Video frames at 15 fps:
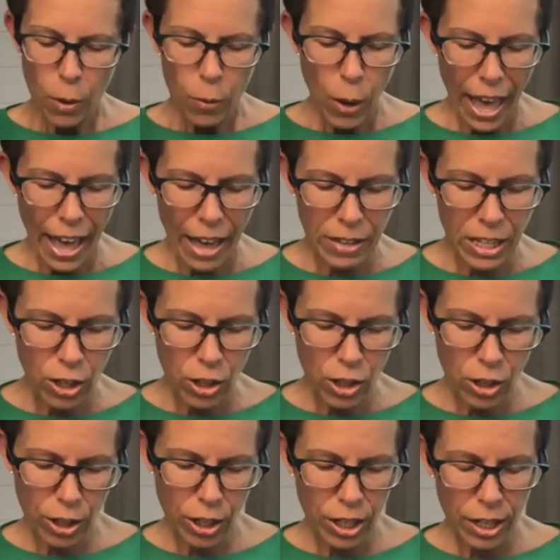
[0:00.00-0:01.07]
having
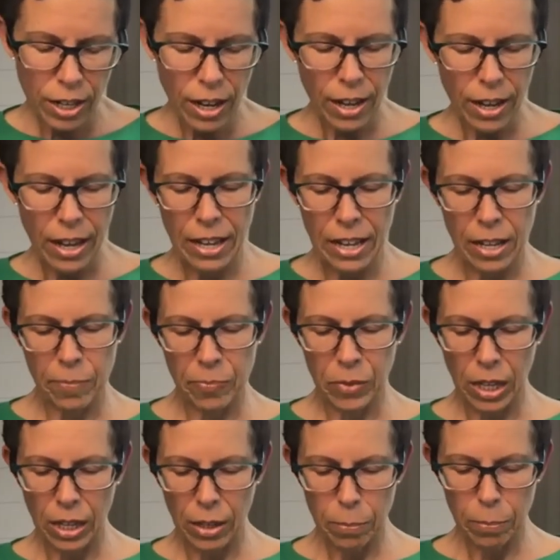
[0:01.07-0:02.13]
good um,
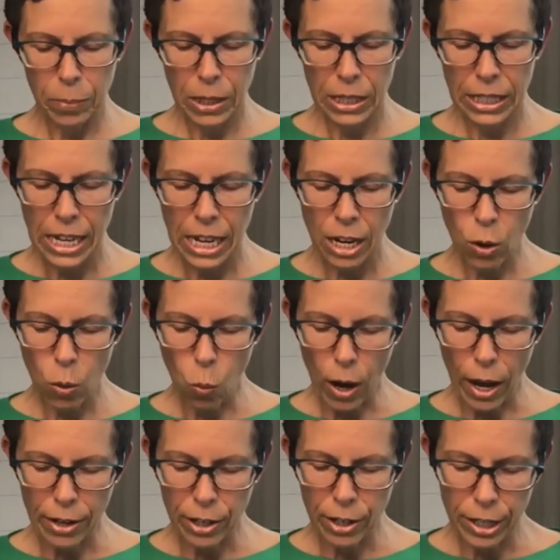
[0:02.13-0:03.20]
clean
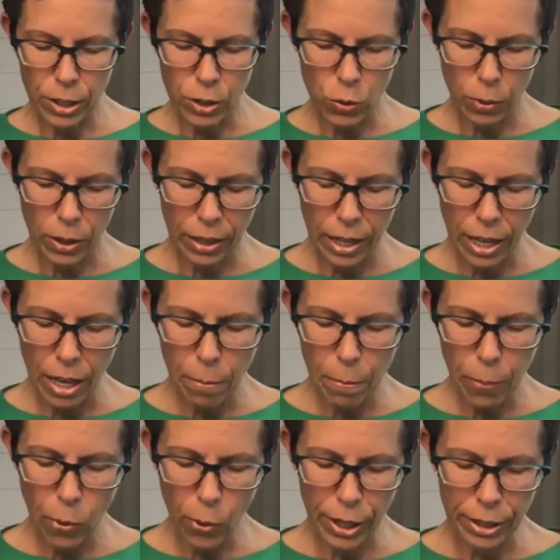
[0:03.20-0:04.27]
water is really
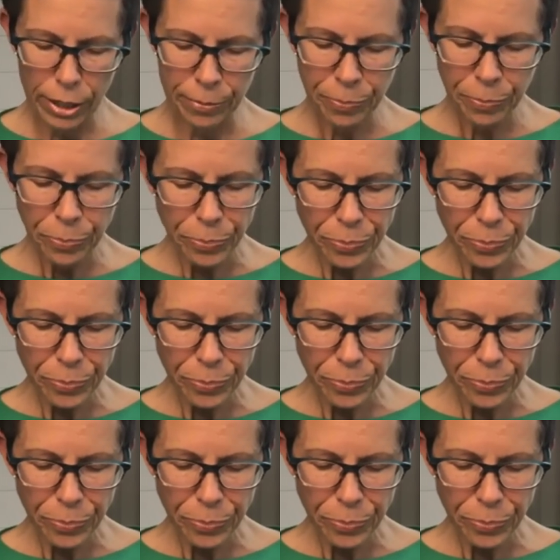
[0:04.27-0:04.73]
important